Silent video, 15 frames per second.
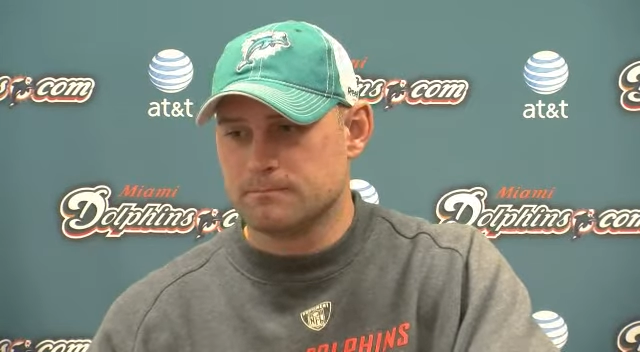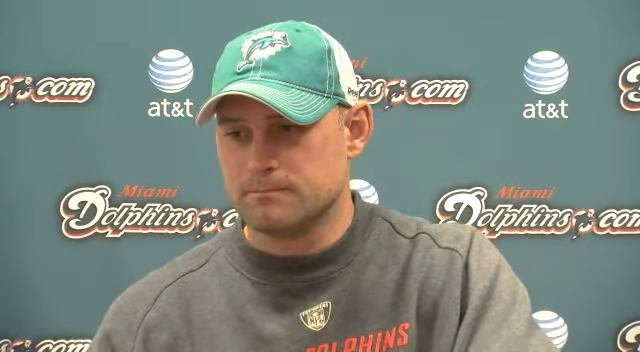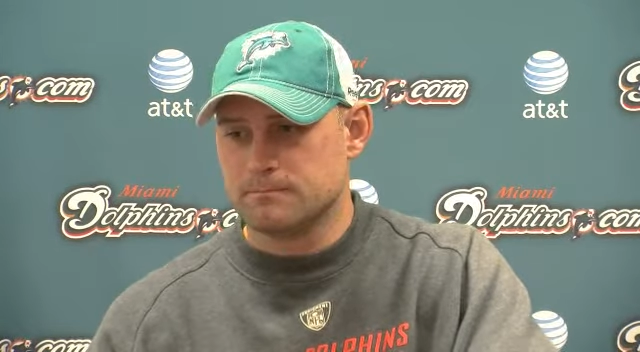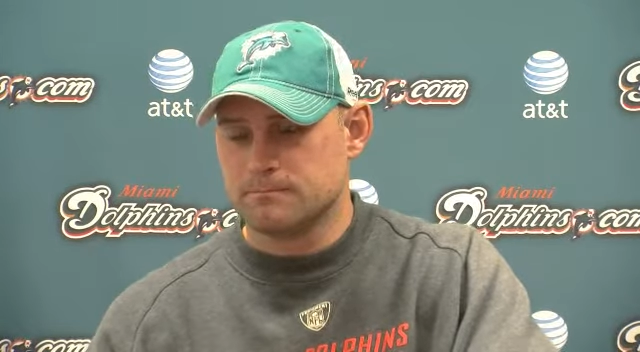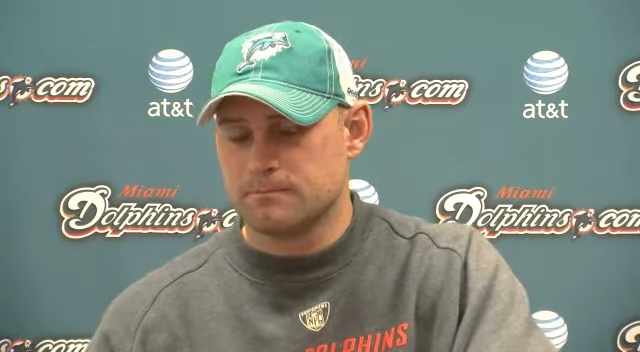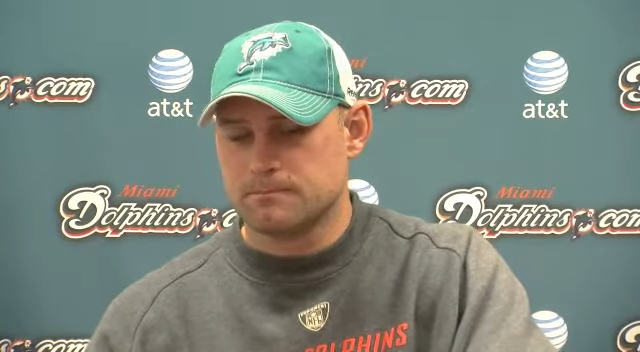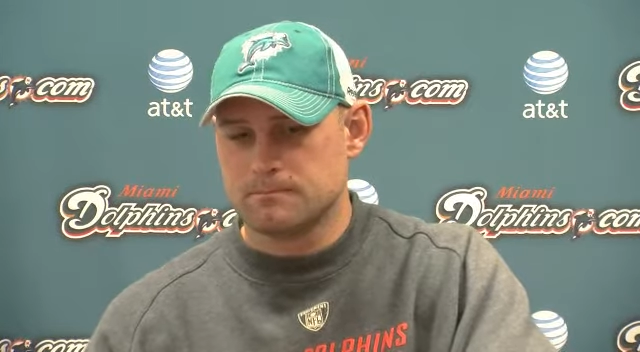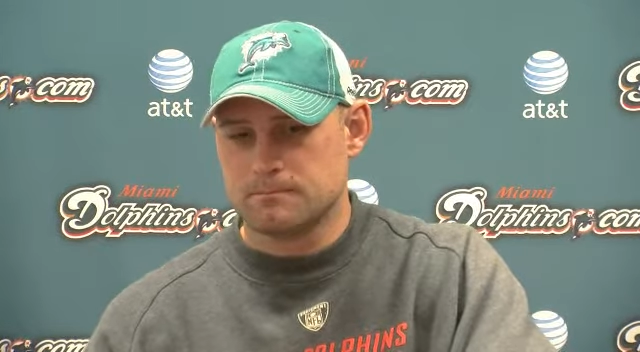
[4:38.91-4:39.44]
How
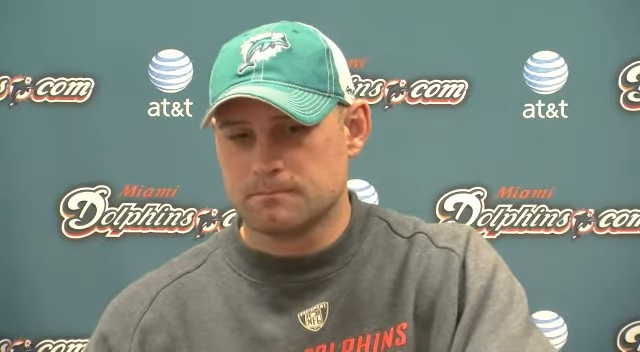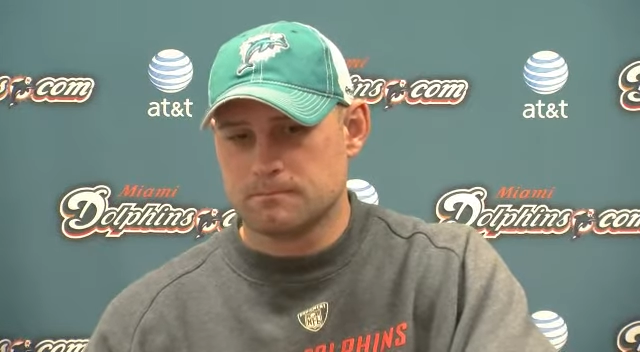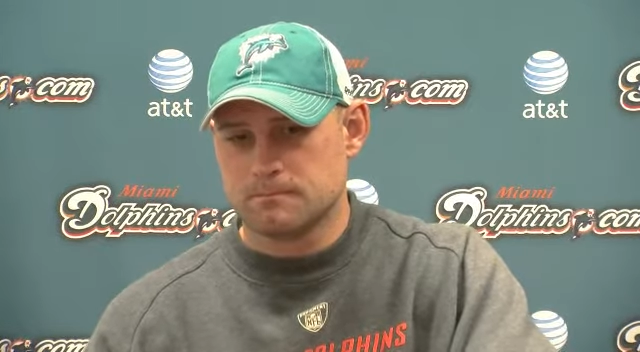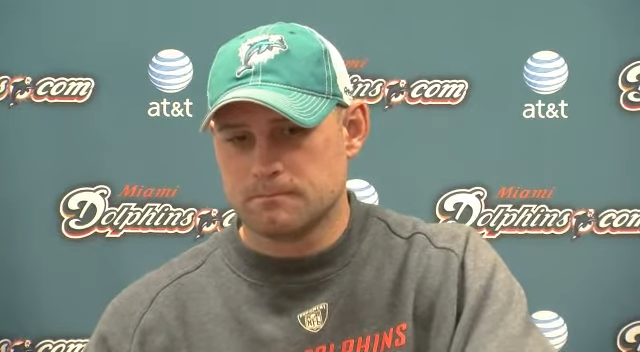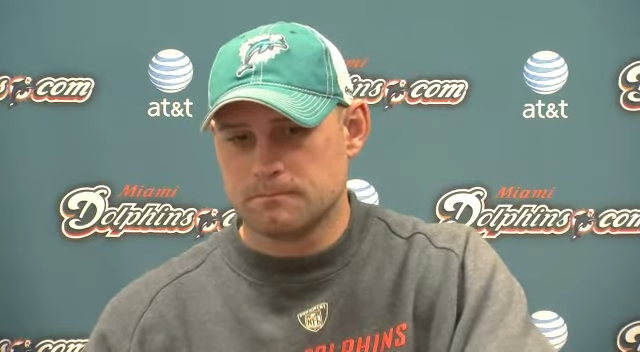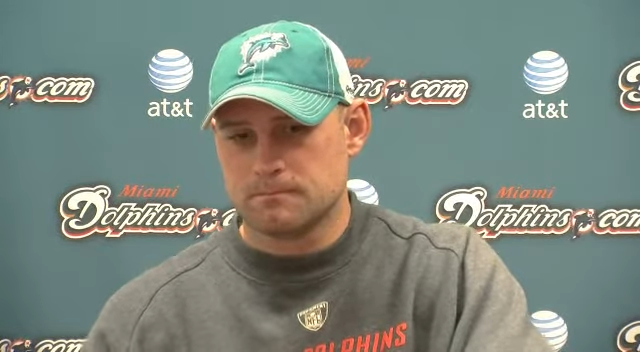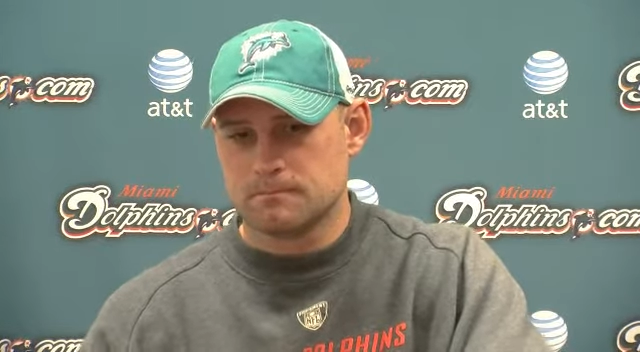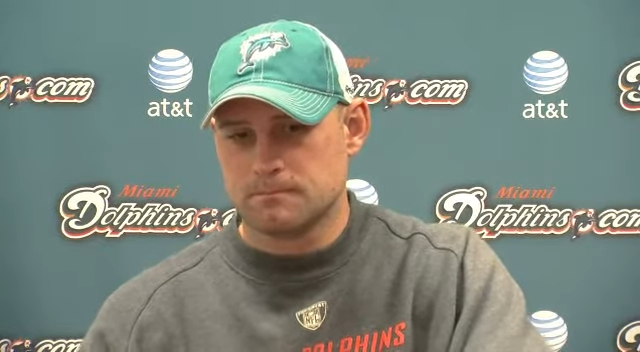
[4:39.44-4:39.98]
much uh,
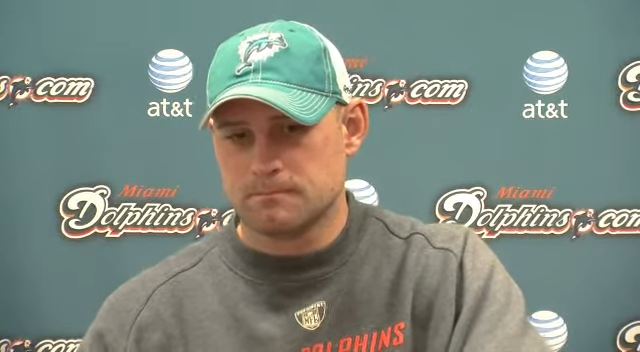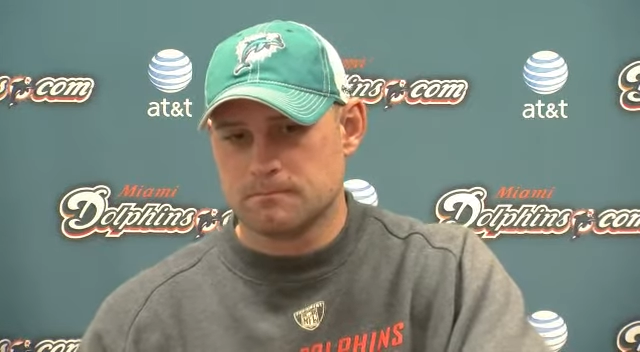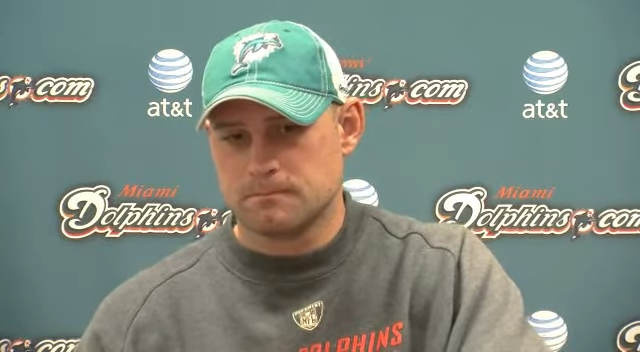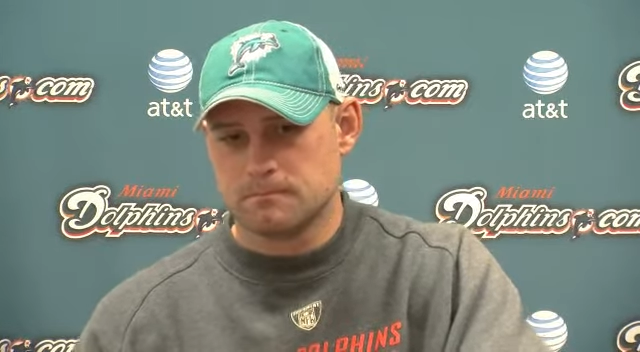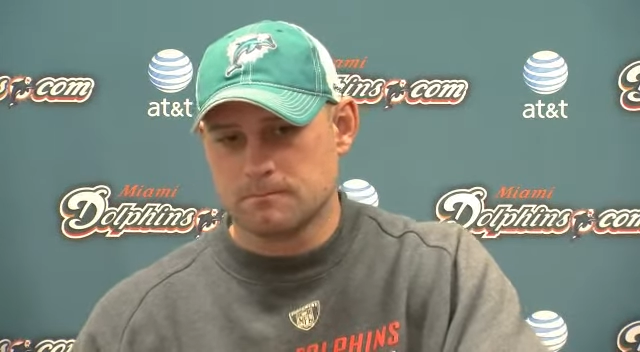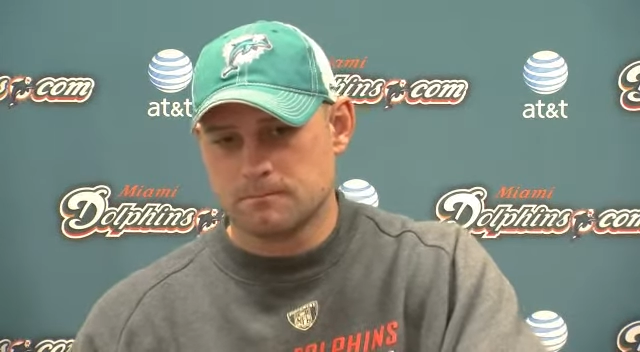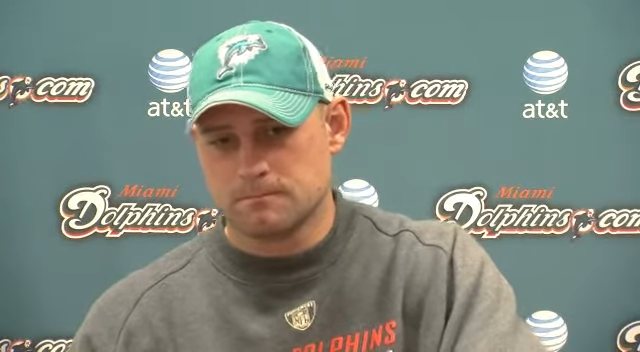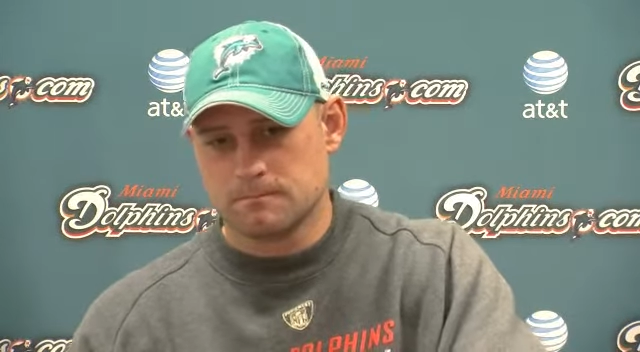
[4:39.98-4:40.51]
confidence
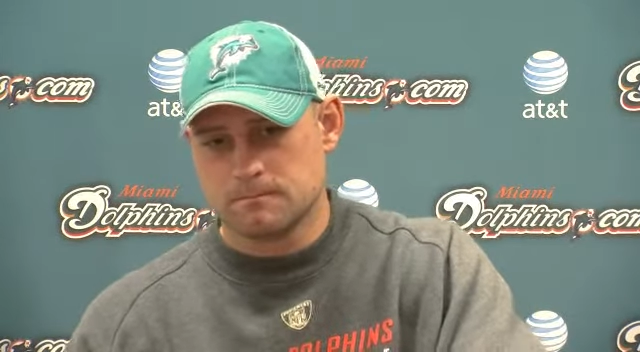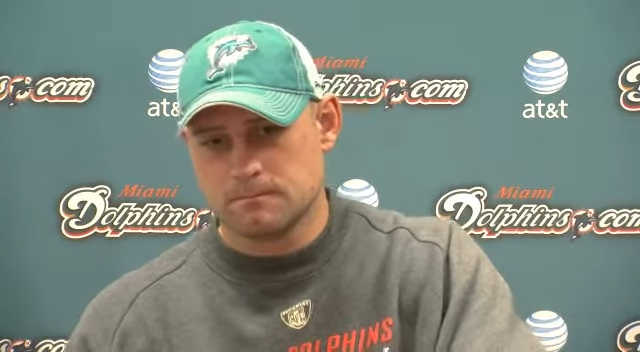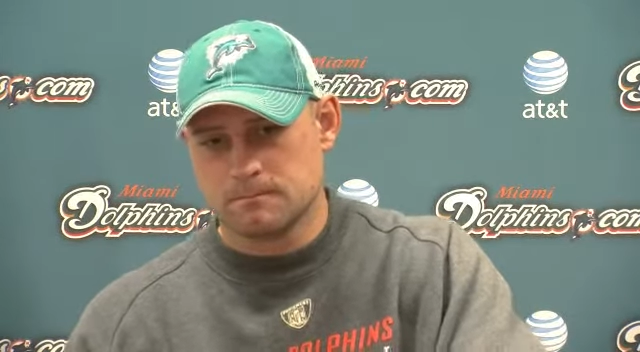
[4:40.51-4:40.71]
does this